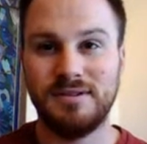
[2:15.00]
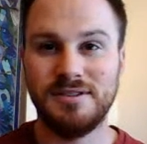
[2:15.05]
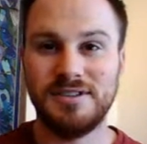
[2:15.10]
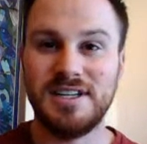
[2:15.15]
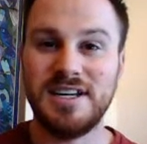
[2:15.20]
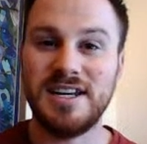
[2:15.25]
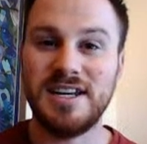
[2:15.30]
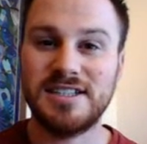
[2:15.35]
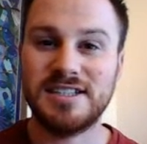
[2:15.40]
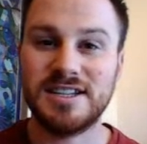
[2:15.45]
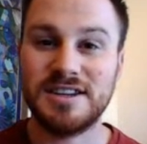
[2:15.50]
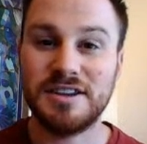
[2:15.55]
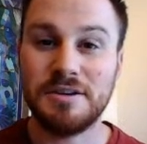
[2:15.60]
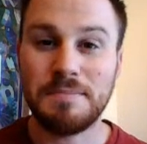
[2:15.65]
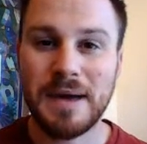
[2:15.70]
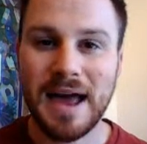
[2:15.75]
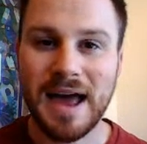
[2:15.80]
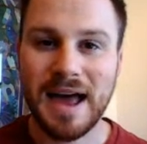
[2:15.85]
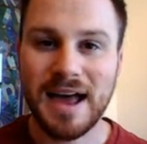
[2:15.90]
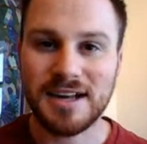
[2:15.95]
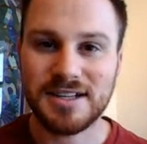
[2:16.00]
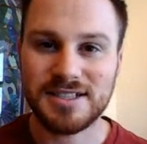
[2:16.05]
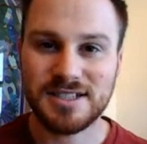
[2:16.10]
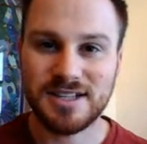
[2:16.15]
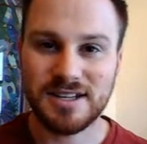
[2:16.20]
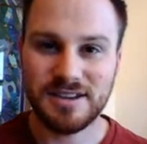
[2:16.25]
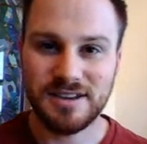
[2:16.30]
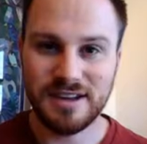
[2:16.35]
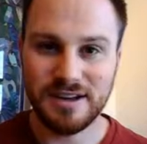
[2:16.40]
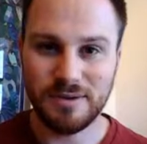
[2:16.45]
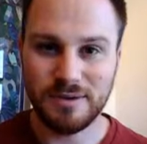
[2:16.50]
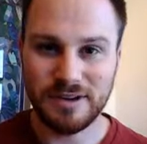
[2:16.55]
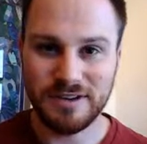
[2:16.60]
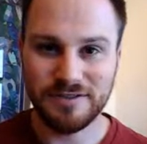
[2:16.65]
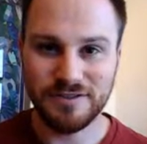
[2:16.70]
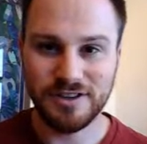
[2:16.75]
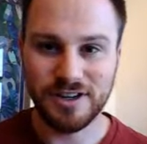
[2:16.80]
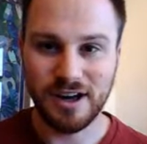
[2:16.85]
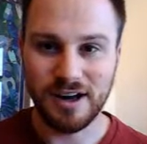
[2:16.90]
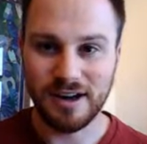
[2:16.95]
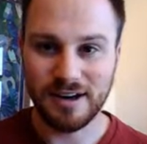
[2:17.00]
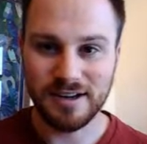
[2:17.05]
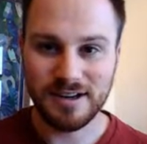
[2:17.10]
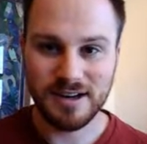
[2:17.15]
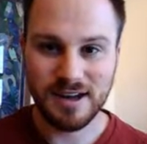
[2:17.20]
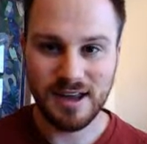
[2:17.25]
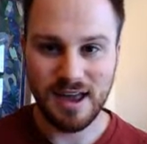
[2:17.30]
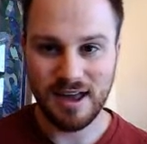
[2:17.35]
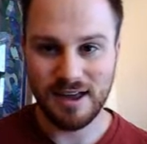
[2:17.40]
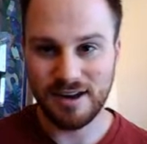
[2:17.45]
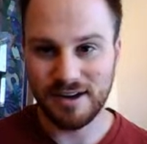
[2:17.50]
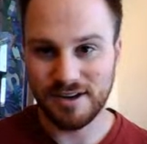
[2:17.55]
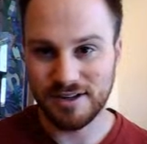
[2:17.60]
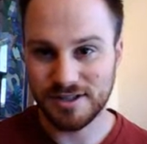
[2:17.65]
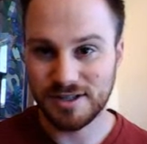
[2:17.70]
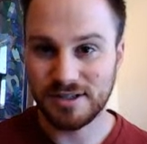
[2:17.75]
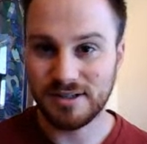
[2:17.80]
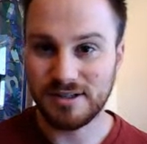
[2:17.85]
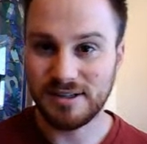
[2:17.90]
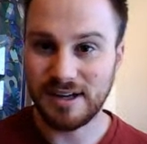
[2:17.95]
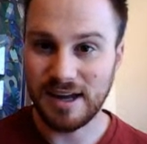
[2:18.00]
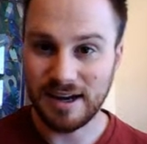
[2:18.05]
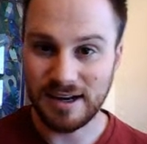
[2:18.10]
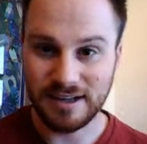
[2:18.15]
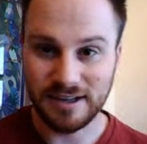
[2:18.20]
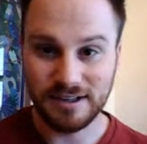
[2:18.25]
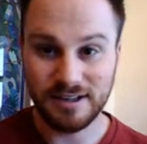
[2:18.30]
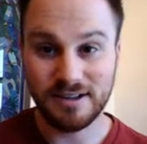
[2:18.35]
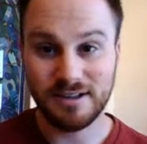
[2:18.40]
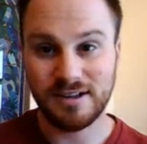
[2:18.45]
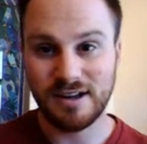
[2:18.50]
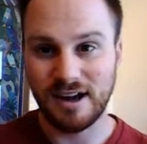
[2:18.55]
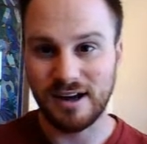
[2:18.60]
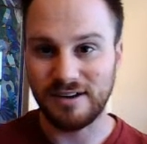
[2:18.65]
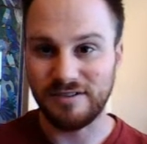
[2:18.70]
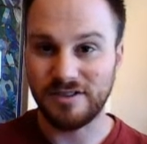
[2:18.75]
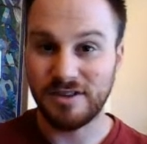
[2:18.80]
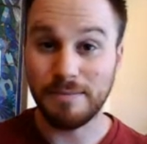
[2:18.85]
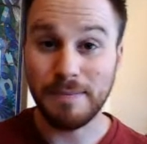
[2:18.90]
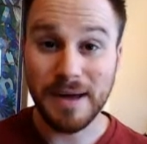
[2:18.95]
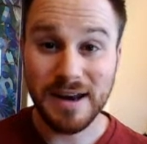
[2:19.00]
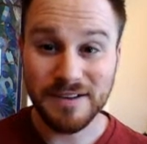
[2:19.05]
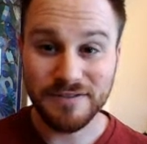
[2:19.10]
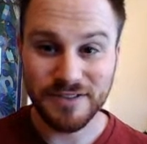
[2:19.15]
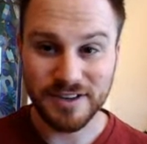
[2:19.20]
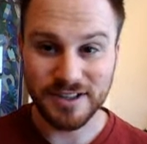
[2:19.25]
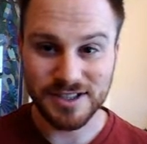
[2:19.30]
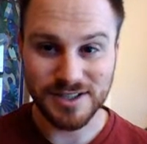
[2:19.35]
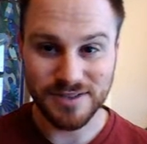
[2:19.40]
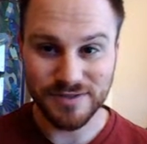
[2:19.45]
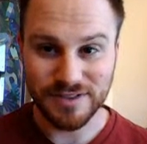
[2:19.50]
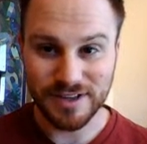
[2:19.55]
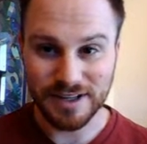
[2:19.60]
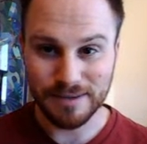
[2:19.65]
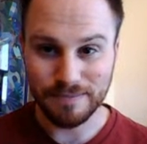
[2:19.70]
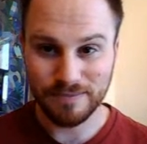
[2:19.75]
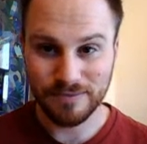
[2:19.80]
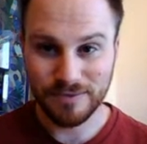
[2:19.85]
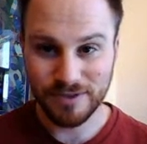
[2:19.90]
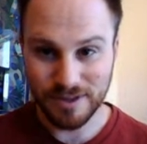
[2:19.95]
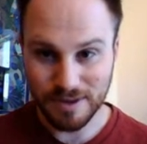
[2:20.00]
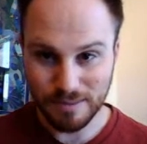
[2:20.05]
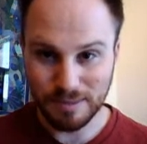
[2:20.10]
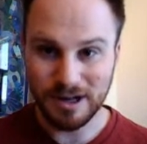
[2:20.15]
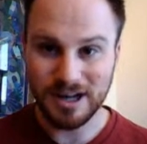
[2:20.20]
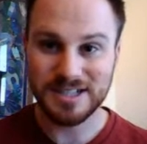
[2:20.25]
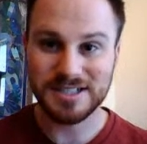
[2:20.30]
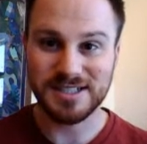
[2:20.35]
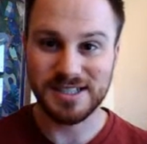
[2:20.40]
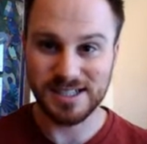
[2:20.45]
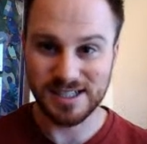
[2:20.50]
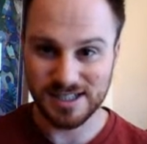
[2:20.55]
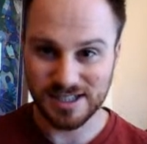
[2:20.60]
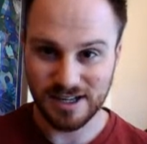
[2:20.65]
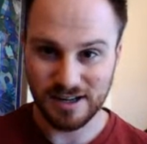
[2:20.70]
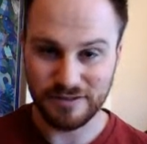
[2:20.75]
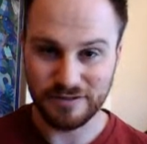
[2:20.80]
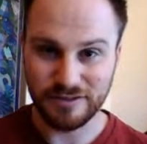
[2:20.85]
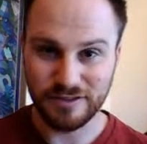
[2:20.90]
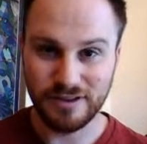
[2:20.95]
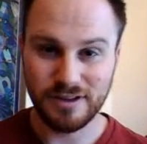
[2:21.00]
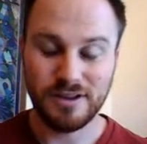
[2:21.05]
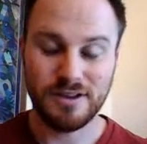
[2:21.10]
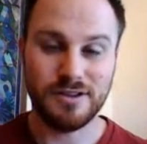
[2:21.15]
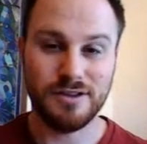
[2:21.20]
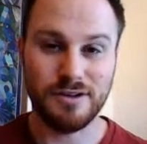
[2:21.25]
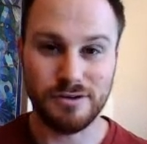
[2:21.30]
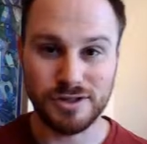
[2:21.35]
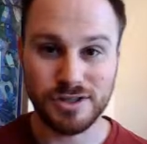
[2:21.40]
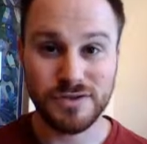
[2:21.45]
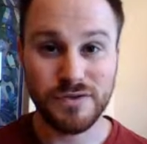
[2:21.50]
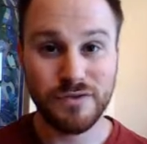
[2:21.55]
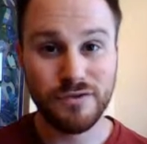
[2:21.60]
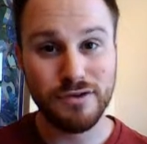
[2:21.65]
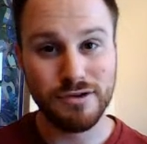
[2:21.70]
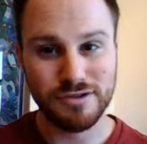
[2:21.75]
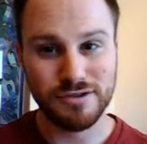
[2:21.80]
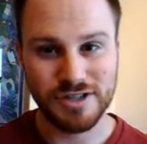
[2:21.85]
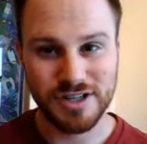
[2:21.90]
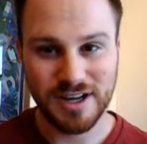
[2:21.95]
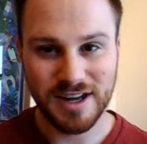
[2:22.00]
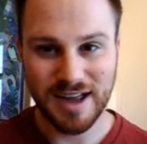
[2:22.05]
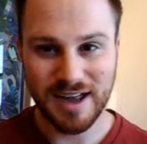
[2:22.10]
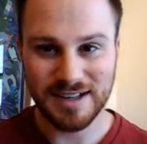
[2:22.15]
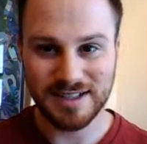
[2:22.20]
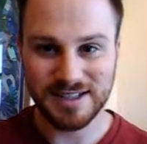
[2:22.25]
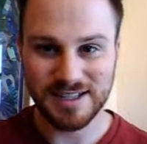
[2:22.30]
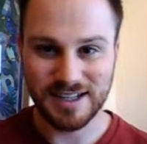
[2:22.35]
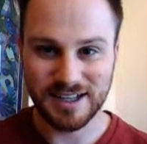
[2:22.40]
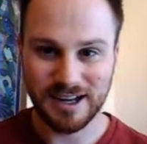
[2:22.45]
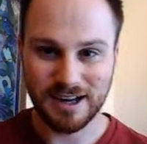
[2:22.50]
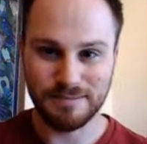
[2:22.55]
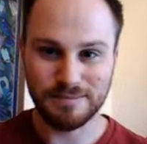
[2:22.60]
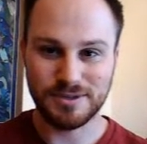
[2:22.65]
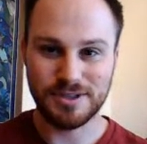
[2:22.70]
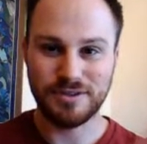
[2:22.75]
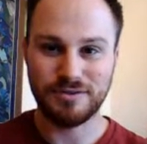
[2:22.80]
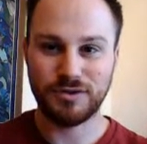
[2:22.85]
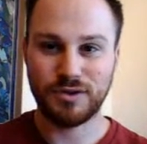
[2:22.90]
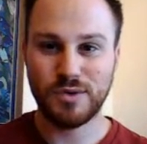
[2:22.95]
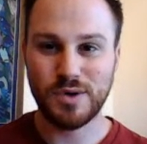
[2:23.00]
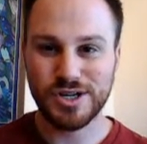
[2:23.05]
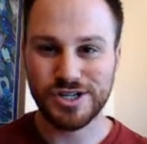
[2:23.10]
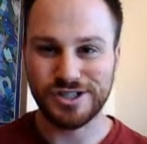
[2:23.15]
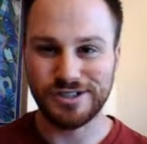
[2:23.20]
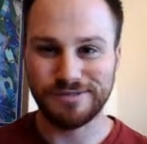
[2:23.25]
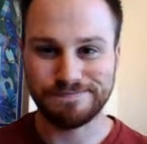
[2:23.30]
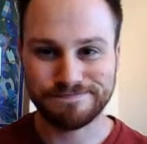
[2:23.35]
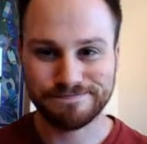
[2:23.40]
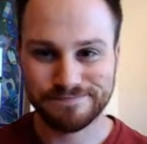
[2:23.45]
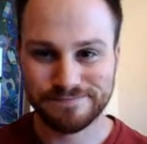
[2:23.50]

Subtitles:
deeds in the past that we've done and getting kind of the benefits of them, the blessings of those fruit as they come to fruition.